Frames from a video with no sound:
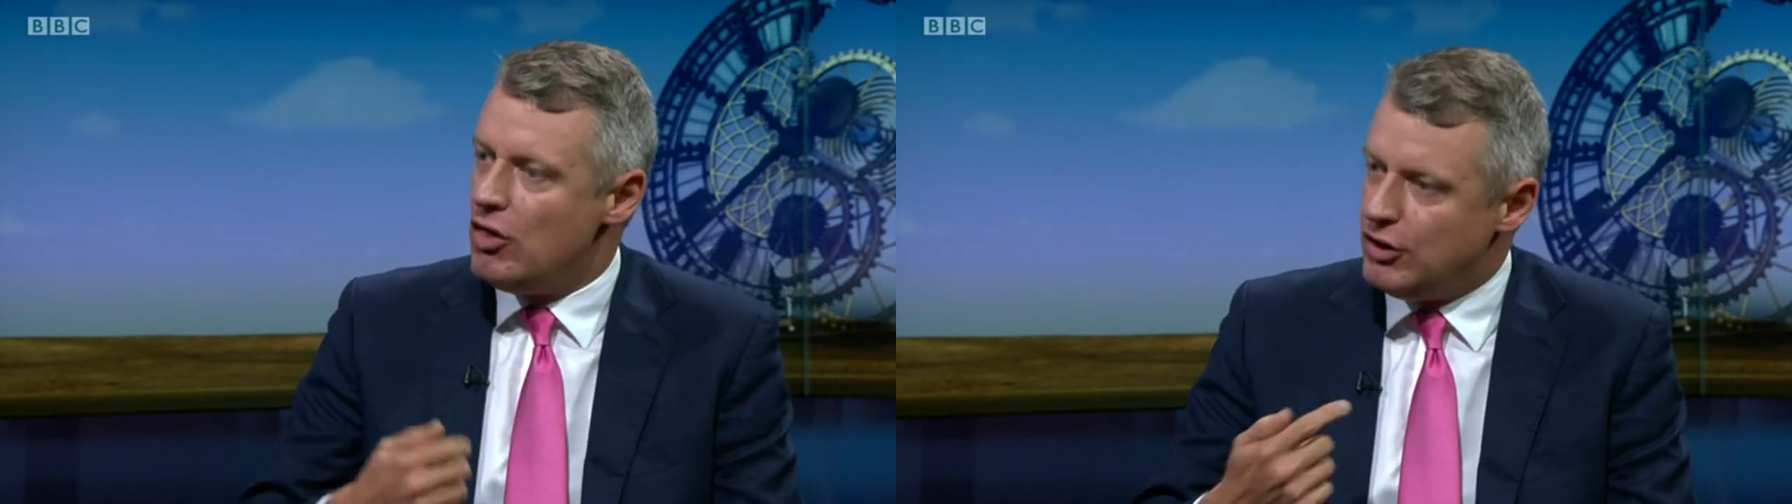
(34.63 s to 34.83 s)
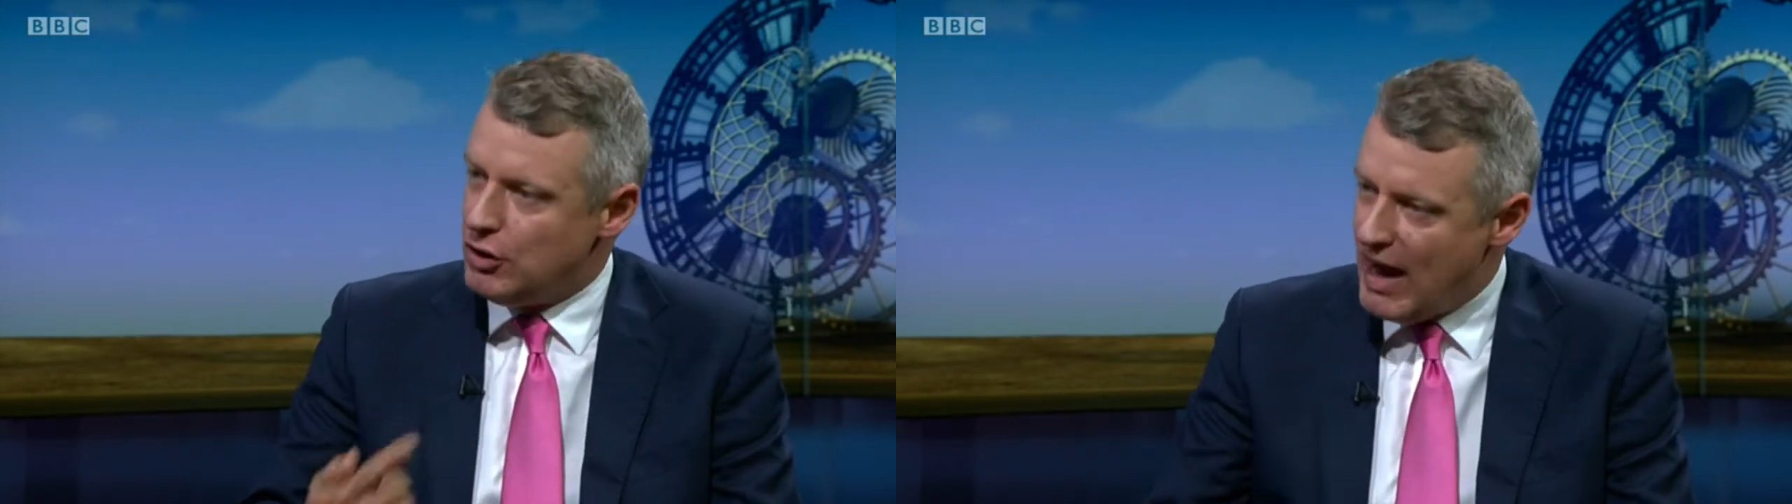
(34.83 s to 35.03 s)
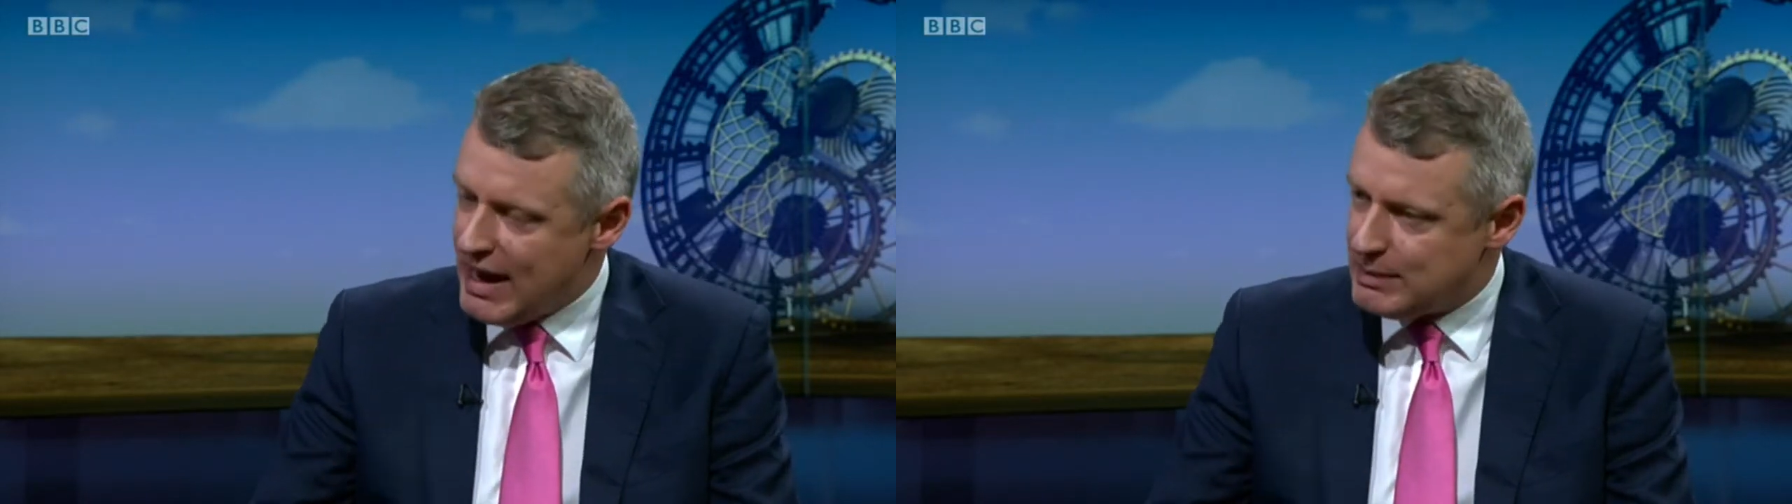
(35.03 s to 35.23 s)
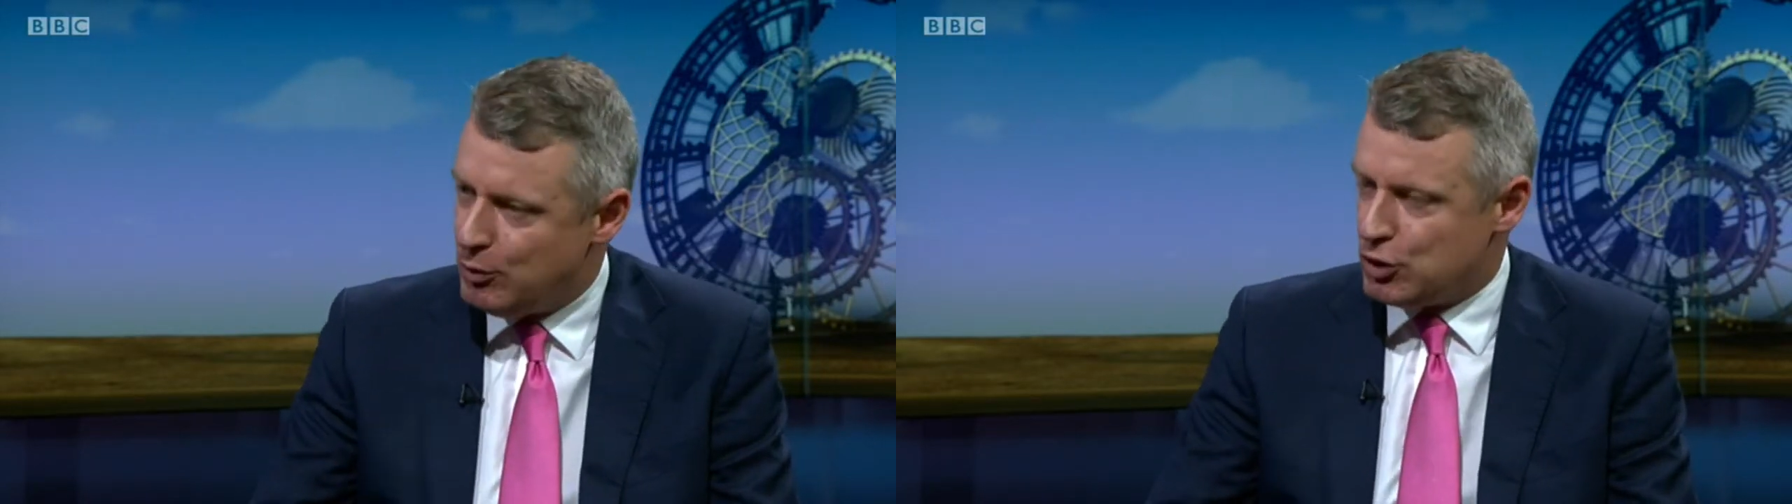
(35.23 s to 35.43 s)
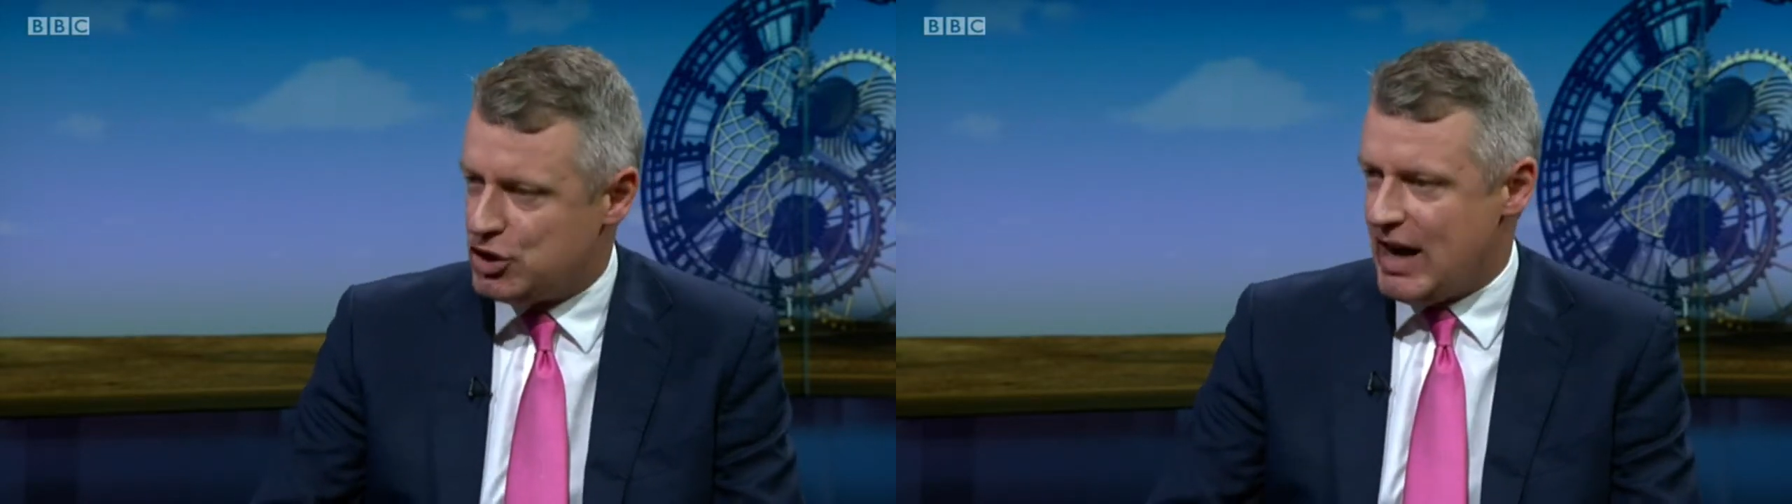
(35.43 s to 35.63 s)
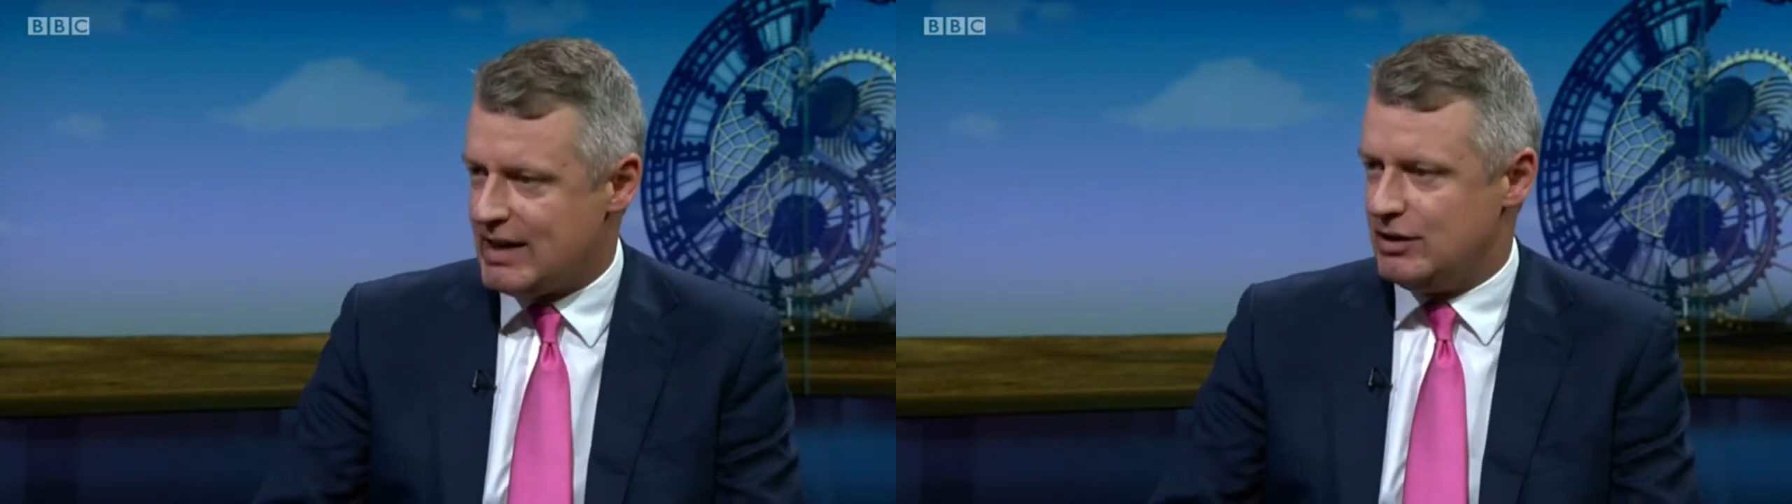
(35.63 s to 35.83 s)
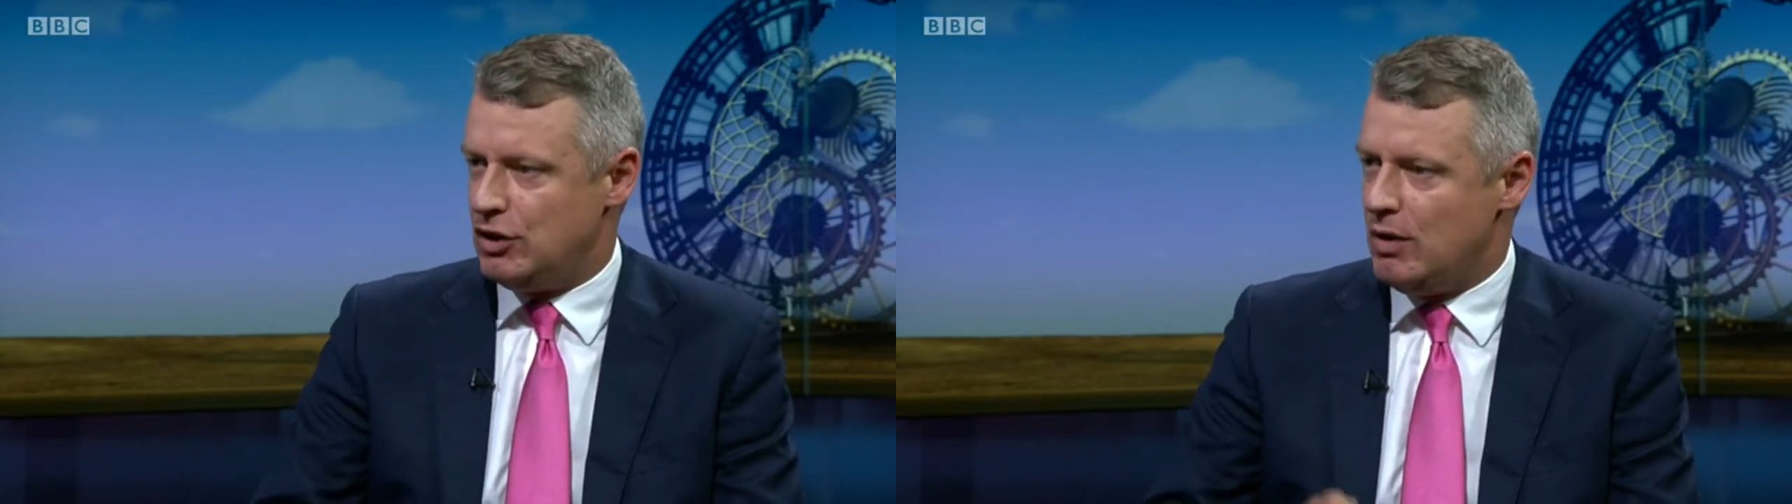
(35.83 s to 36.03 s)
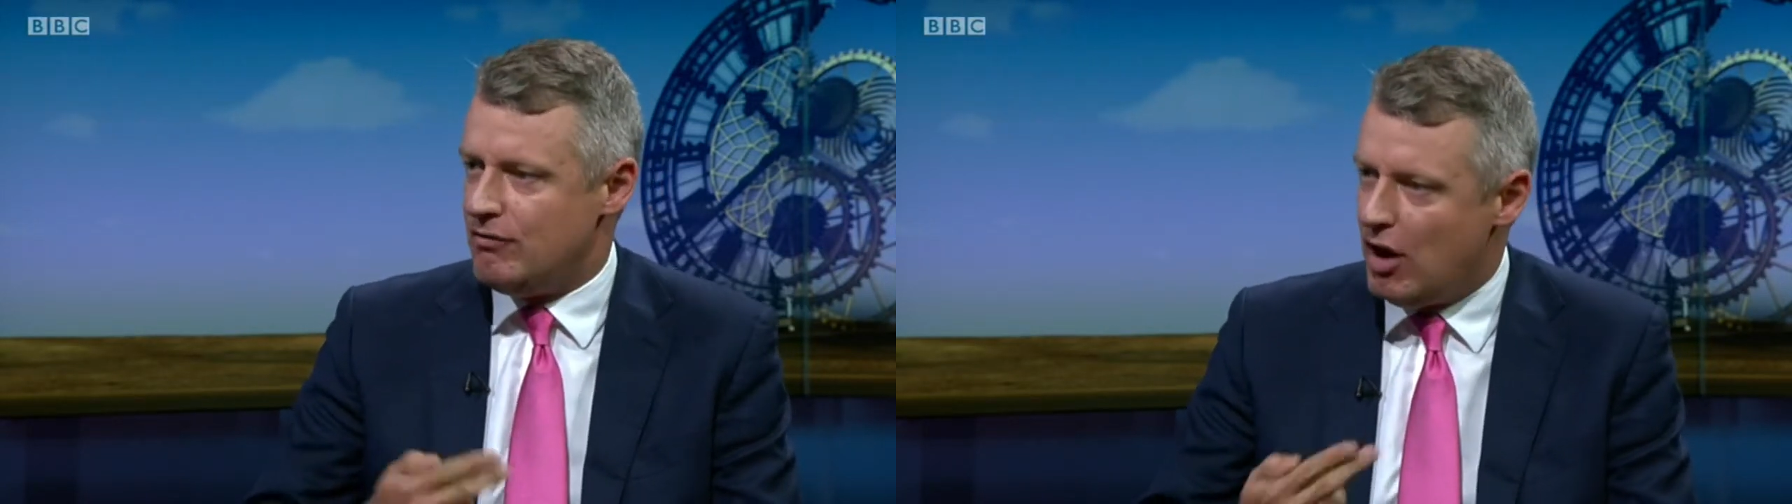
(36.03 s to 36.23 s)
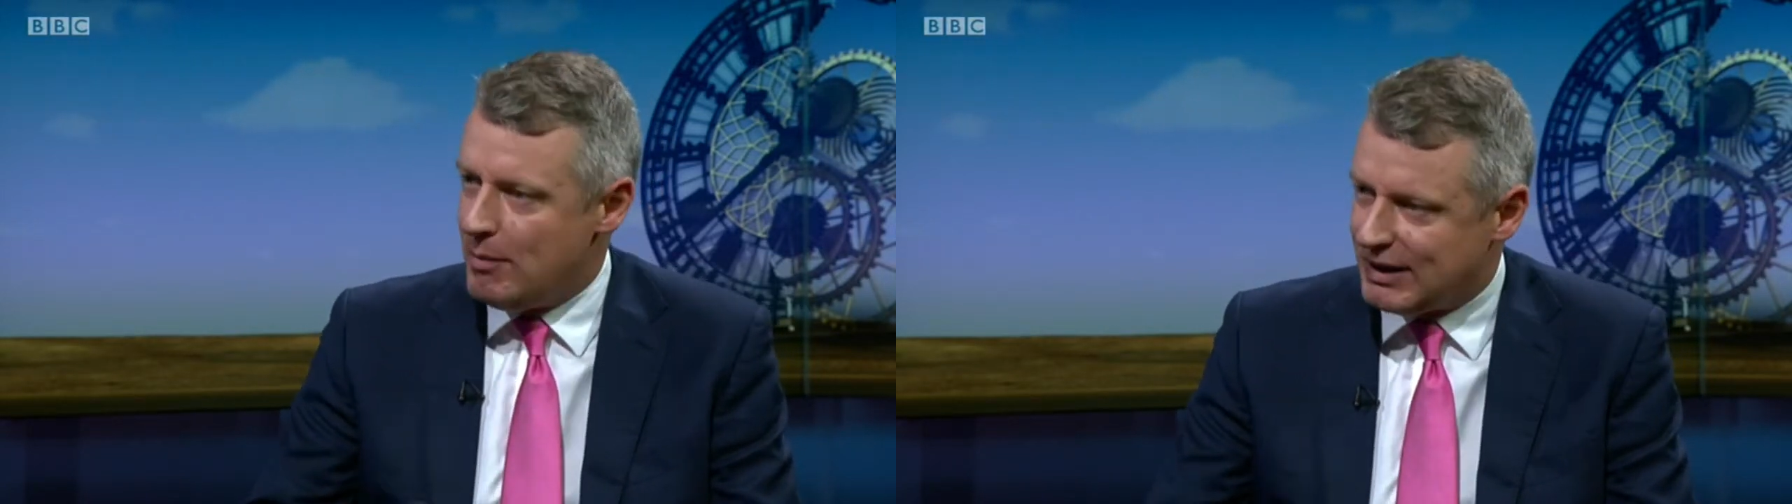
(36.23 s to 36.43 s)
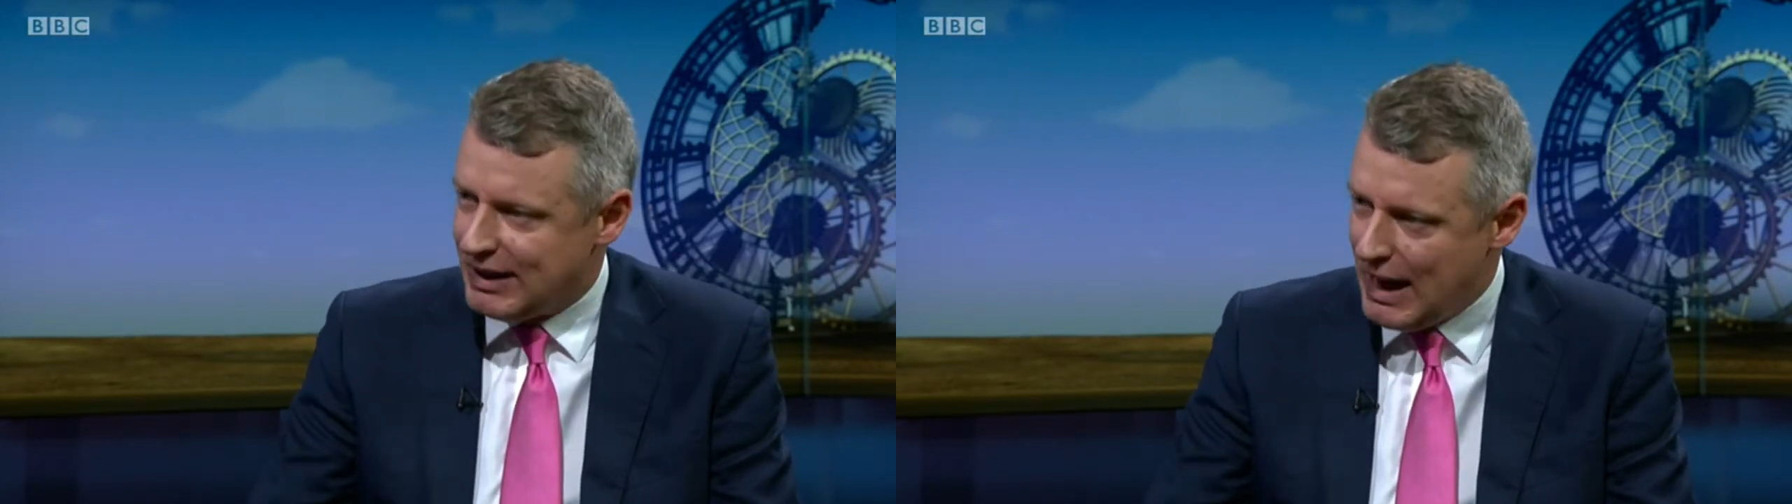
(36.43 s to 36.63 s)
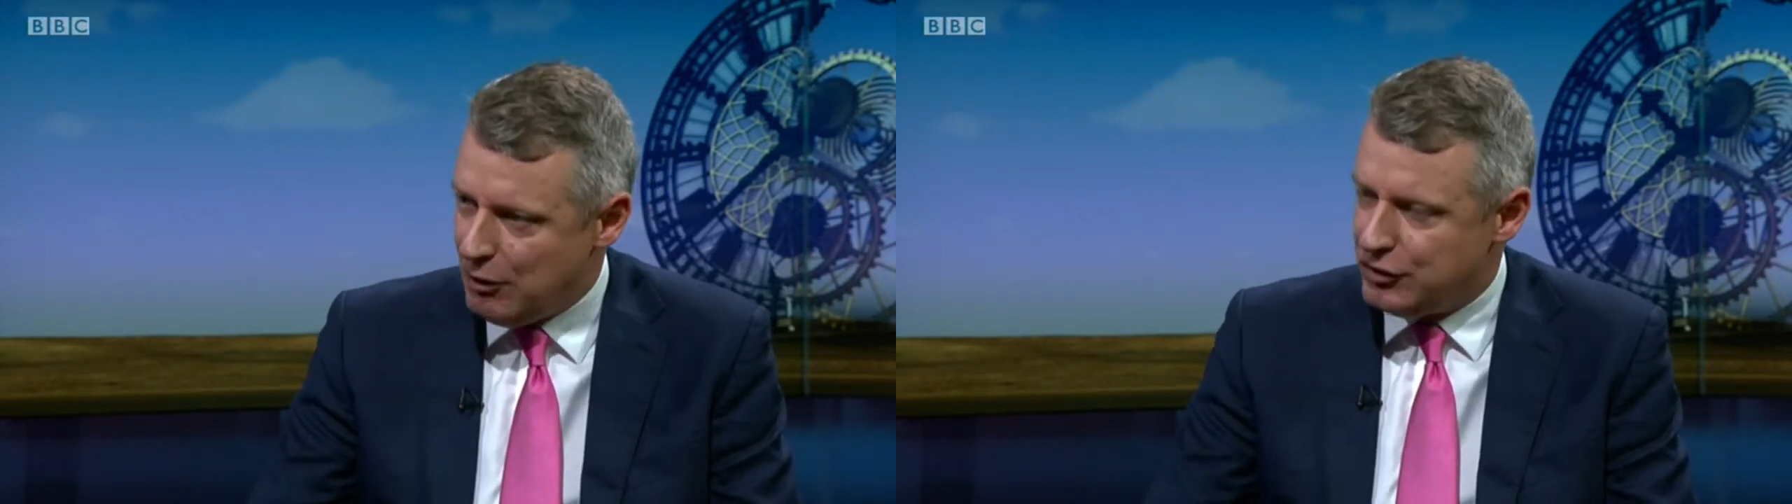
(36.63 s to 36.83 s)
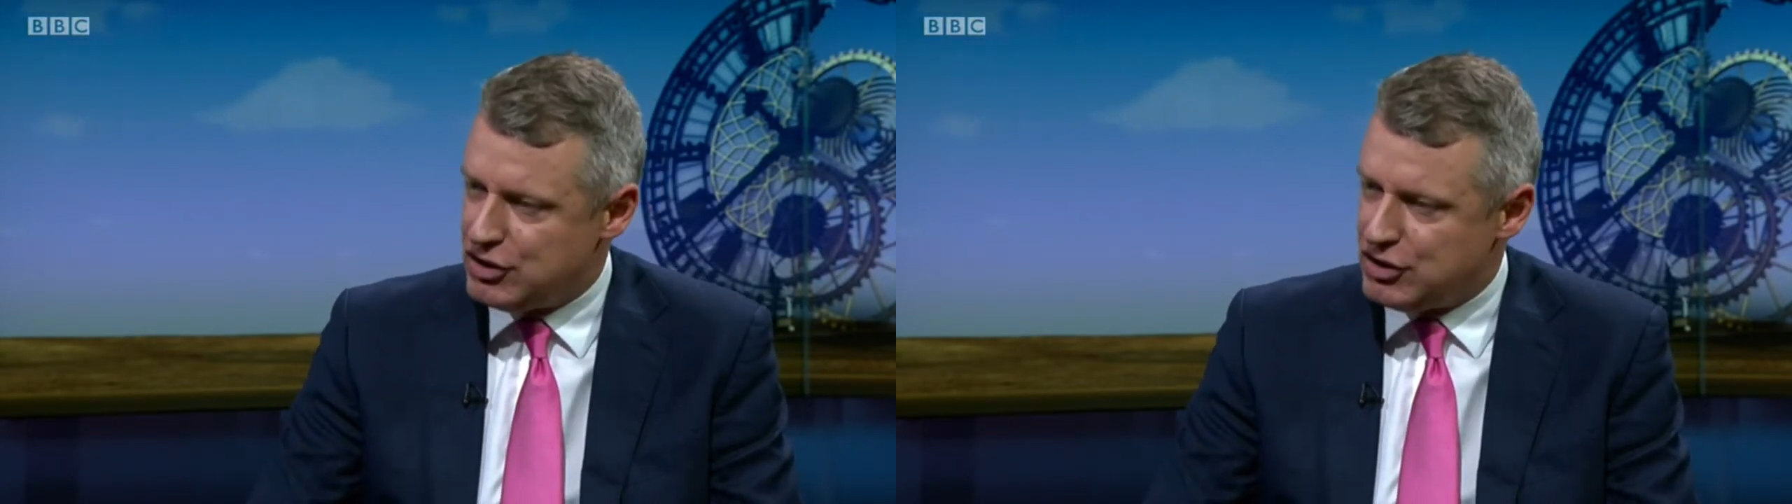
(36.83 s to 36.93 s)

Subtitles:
the new export checks, the new environmental health